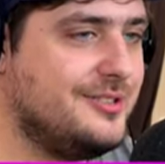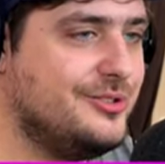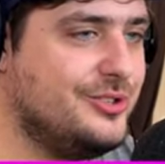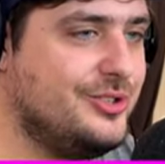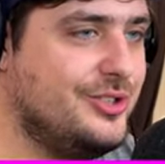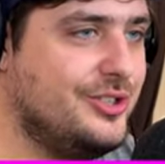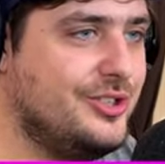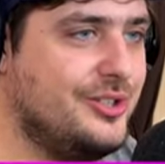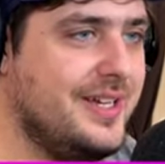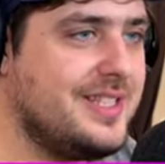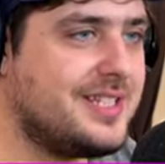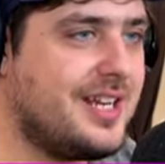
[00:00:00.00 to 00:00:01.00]
Ooh,
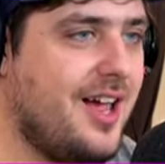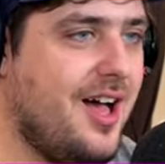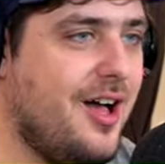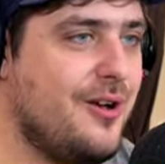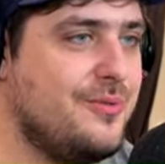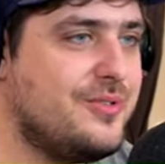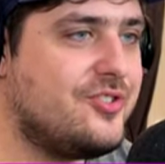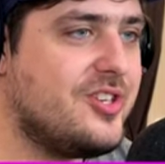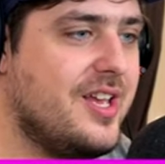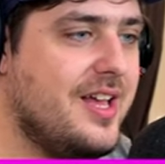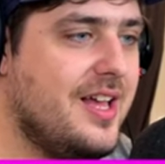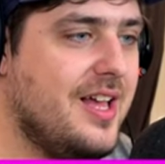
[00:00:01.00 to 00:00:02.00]
it's close.
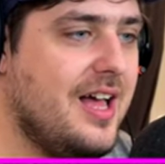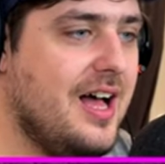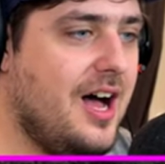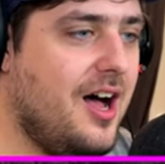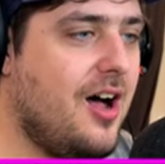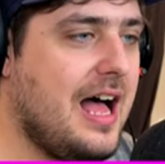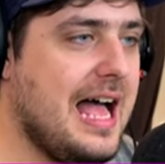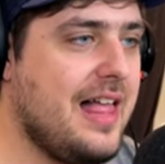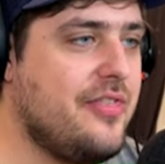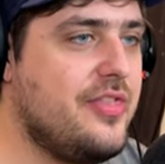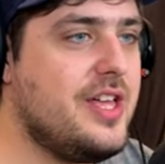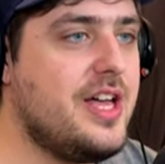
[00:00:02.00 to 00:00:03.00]

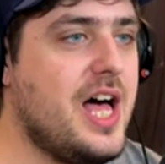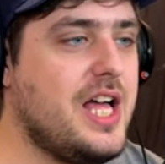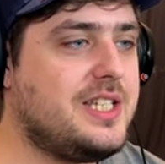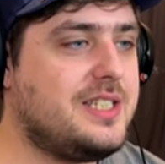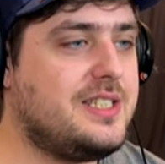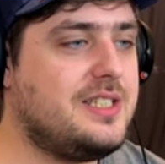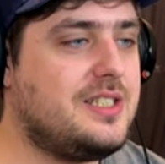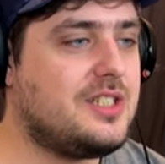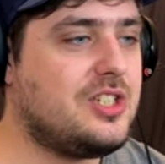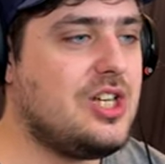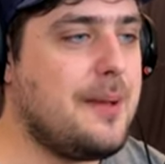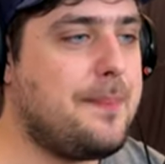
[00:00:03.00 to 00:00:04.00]
And the...
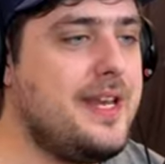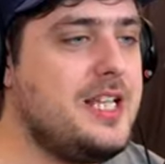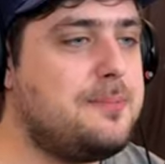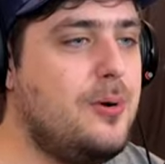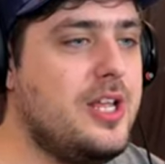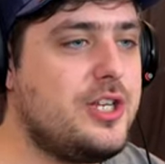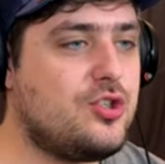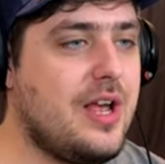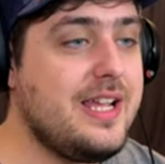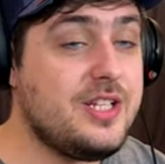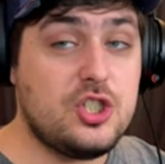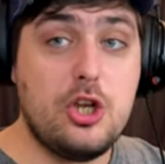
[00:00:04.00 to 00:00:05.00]
Japanese bullet
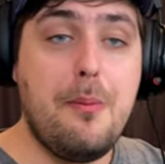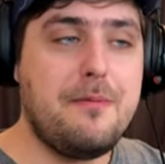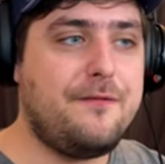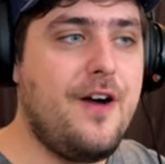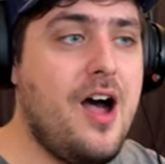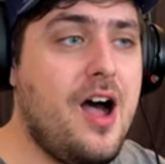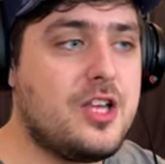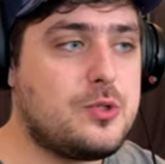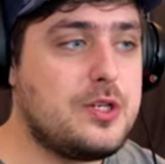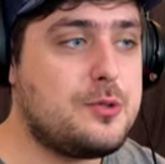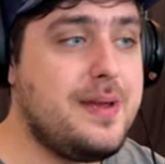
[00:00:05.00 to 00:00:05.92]
train stopped first, which